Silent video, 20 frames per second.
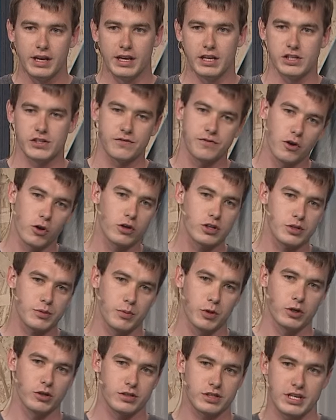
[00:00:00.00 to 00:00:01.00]
is
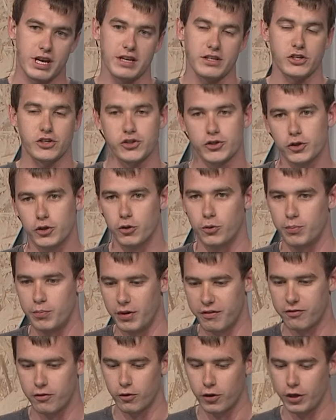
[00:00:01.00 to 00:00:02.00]
focusable set to true
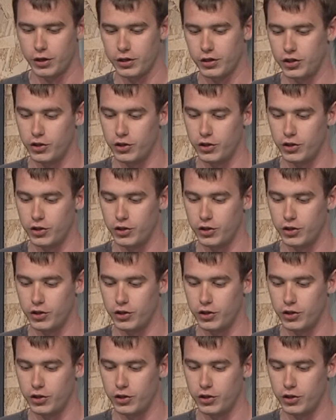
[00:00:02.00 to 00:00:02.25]
before